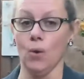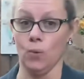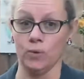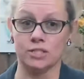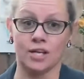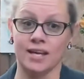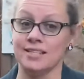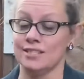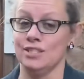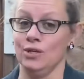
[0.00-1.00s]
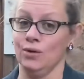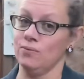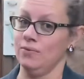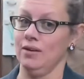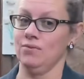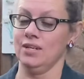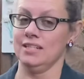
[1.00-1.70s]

Which kind is your favorite?